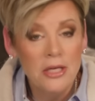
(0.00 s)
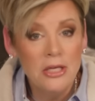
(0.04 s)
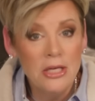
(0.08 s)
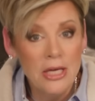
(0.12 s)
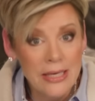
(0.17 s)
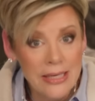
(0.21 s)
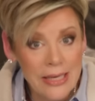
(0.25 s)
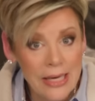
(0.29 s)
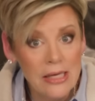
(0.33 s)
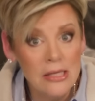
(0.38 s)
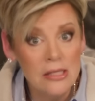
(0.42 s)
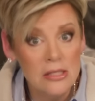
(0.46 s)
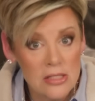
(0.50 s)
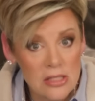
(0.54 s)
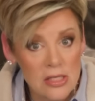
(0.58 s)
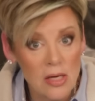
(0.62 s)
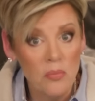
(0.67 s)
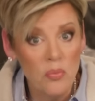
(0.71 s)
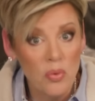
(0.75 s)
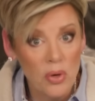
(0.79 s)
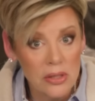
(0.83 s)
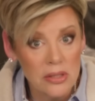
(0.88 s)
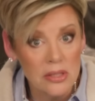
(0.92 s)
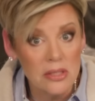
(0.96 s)
You need
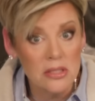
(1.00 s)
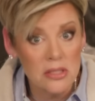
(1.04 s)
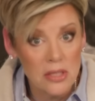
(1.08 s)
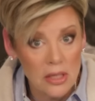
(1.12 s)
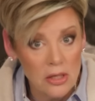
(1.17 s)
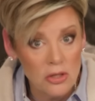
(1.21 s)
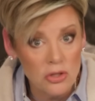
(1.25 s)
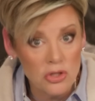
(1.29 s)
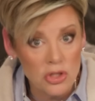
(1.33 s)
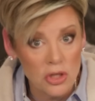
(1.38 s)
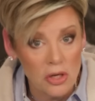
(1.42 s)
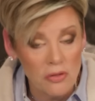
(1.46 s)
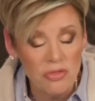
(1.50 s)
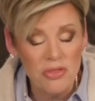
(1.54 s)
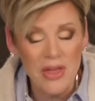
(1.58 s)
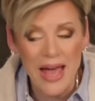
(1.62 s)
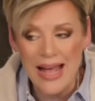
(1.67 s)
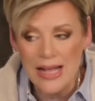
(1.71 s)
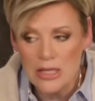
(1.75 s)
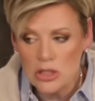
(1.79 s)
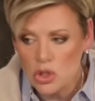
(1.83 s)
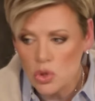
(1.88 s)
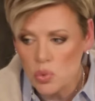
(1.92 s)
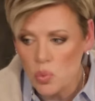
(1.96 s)
someone to teach you.
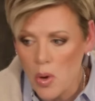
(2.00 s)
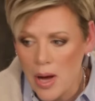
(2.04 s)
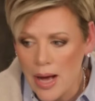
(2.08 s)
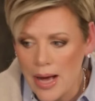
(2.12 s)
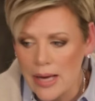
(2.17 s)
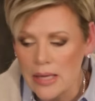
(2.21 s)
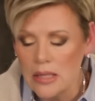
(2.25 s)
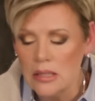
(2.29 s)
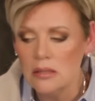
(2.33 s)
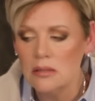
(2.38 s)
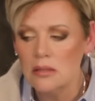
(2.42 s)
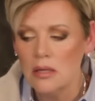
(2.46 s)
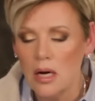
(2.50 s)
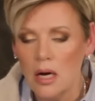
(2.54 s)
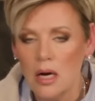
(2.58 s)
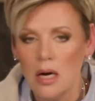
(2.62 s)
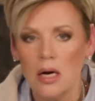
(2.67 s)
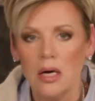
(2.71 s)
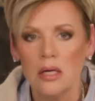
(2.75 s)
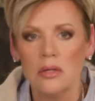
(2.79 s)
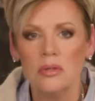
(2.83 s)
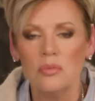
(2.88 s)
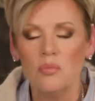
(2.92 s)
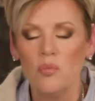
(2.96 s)
That's why
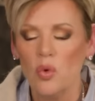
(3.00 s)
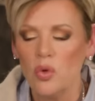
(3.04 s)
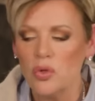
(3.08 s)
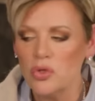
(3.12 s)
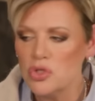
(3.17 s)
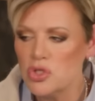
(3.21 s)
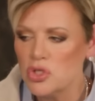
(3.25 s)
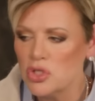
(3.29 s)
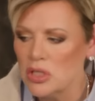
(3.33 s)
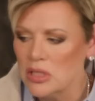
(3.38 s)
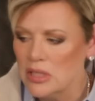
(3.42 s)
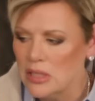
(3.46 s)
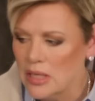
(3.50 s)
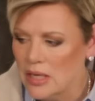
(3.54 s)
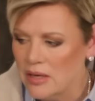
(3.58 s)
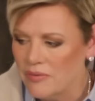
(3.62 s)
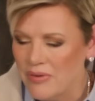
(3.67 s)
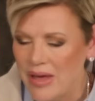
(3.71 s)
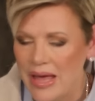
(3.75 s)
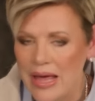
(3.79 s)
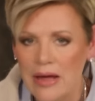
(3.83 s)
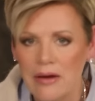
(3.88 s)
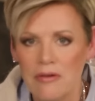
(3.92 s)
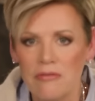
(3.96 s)
God wants to
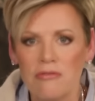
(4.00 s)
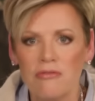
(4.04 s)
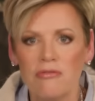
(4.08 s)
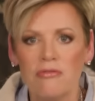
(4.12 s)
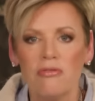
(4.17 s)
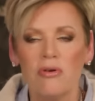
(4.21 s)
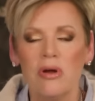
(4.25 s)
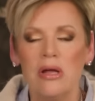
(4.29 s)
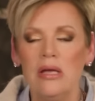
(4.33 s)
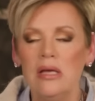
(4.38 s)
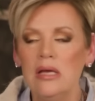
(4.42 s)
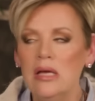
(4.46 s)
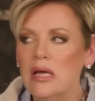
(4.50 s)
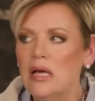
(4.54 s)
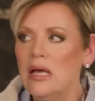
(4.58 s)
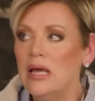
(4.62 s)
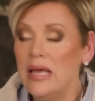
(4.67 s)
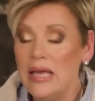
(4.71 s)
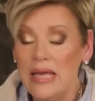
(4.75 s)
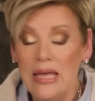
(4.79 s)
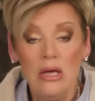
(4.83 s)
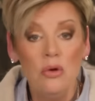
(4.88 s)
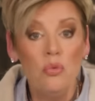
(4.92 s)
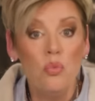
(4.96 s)
give
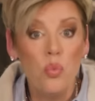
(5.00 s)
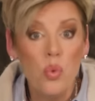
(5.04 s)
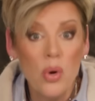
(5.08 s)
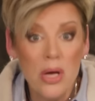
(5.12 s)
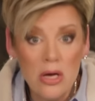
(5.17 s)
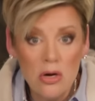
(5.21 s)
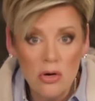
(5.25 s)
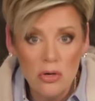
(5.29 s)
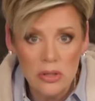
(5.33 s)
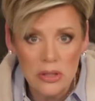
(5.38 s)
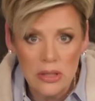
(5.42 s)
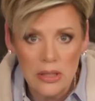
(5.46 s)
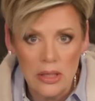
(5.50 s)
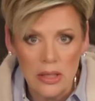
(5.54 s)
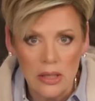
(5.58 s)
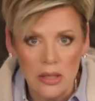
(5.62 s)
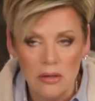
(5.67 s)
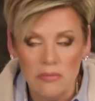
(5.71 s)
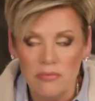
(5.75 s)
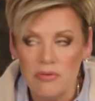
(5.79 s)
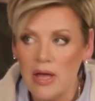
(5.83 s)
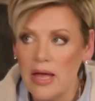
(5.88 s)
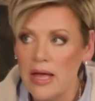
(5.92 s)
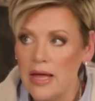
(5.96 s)
He will
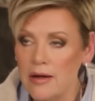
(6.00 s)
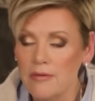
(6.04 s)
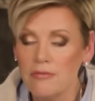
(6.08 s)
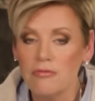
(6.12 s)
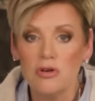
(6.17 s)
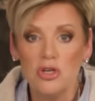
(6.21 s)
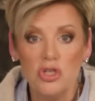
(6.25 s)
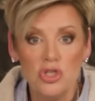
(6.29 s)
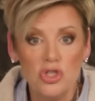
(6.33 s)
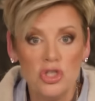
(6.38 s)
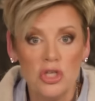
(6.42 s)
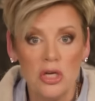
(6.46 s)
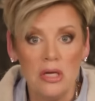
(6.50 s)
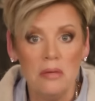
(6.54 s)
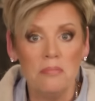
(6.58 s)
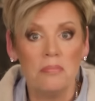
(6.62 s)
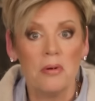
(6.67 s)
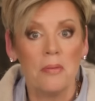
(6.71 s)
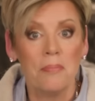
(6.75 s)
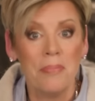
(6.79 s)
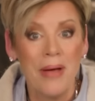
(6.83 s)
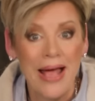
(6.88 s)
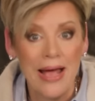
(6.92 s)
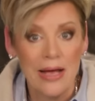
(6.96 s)
give every sheep
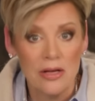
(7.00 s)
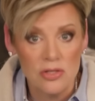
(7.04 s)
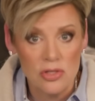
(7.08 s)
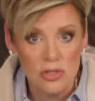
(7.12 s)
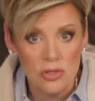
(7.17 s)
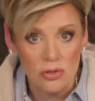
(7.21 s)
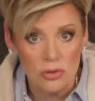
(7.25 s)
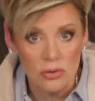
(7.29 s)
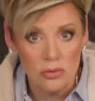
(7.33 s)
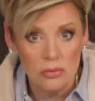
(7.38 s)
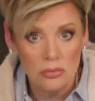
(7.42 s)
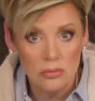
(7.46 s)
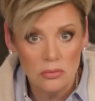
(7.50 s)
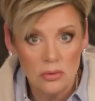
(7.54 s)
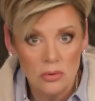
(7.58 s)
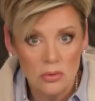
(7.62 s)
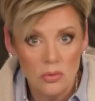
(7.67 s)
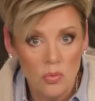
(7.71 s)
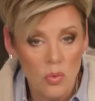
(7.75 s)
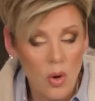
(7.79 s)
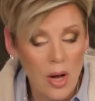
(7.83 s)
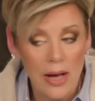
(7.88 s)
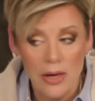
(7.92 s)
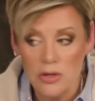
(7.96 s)
a pastor.
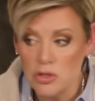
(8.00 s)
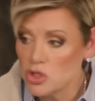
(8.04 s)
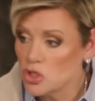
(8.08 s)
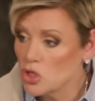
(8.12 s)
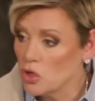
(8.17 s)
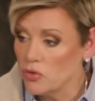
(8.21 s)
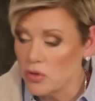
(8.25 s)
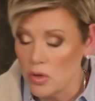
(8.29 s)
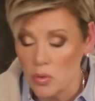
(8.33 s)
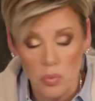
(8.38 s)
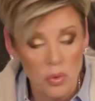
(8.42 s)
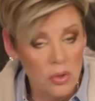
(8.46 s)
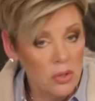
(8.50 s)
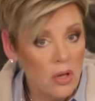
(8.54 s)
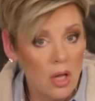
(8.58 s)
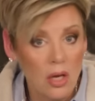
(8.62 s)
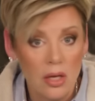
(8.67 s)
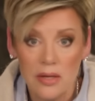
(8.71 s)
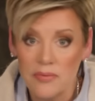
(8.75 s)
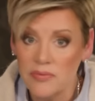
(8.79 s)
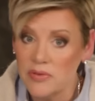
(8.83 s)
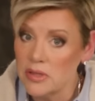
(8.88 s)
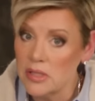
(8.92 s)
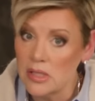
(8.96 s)
Why? So that we're
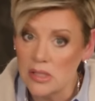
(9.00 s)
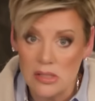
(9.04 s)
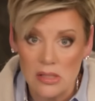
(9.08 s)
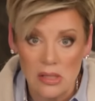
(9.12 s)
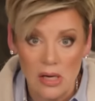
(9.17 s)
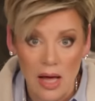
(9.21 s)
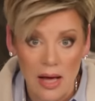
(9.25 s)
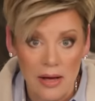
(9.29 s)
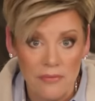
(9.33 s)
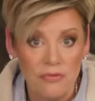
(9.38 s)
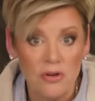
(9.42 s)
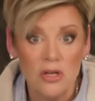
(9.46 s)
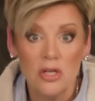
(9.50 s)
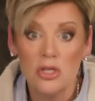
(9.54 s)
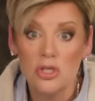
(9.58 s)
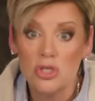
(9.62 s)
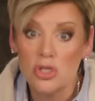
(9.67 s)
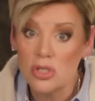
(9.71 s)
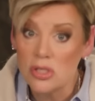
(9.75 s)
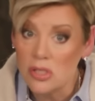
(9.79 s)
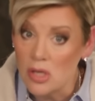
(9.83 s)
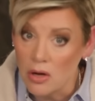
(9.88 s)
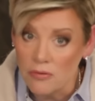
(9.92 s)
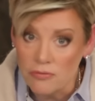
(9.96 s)
not living this life
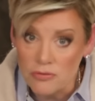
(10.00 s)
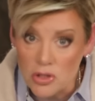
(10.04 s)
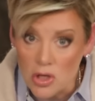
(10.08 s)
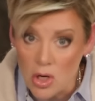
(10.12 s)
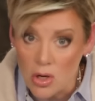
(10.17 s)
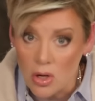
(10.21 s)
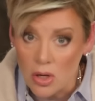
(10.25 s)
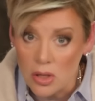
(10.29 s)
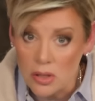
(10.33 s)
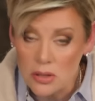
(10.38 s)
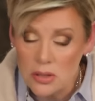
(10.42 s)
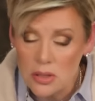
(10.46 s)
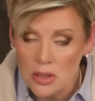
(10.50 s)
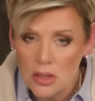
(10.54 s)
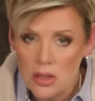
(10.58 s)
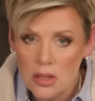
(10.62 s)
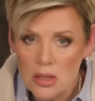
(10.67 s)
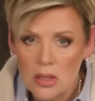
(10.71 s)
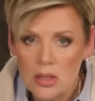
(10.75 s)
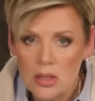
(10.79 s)
self-taught.